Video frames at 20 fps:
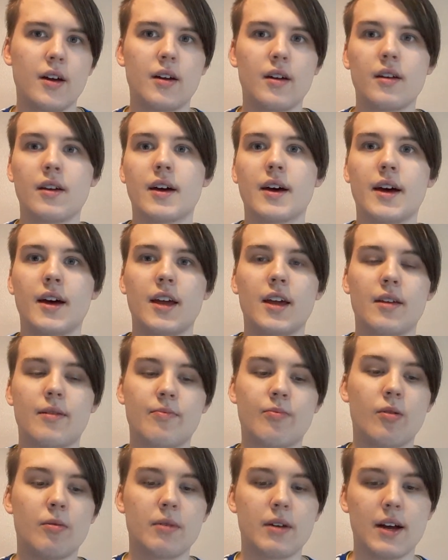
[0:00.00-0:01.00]
Yeah, he's
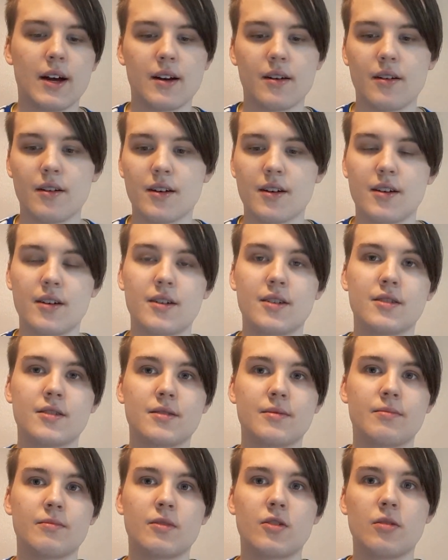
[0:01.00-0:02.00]
probably had like a
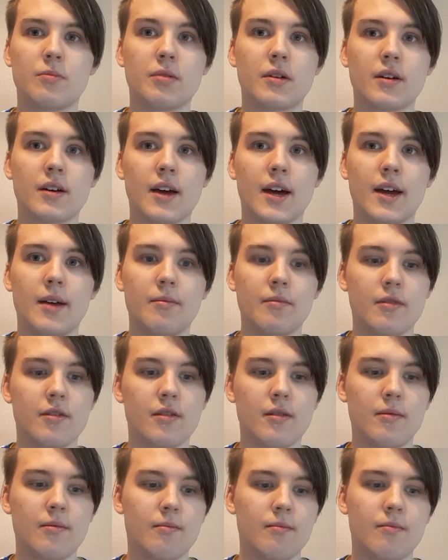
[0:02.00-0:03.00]
good couple of
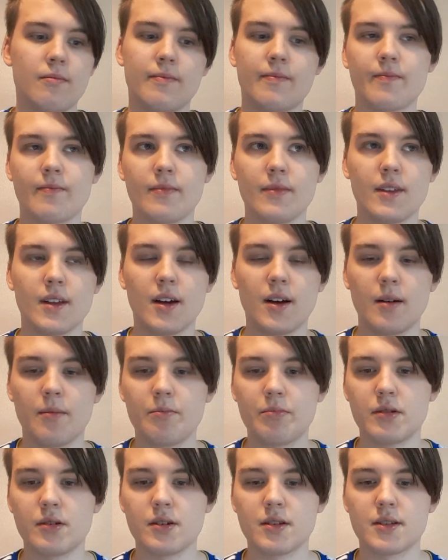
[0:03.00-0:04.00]
games.
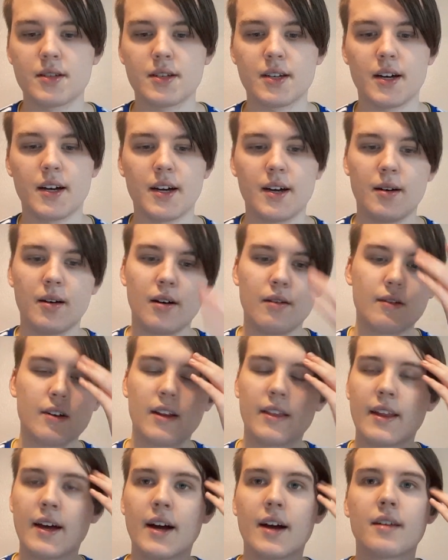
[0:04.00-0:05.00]
But other
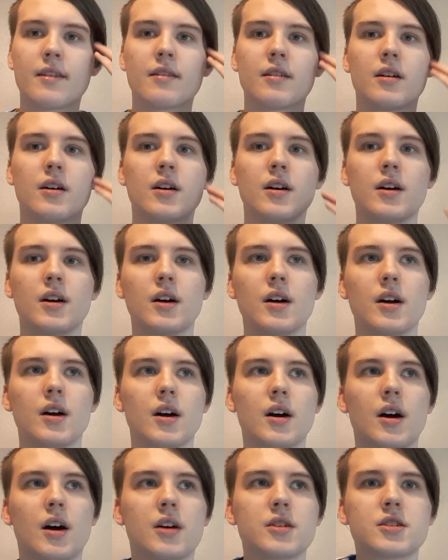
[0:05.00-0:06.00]
than that,
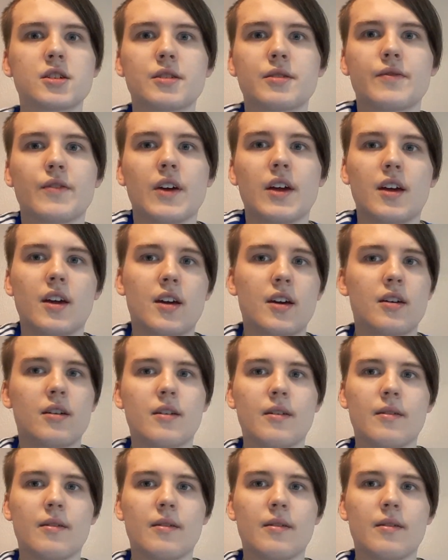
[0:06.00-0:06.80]
I just think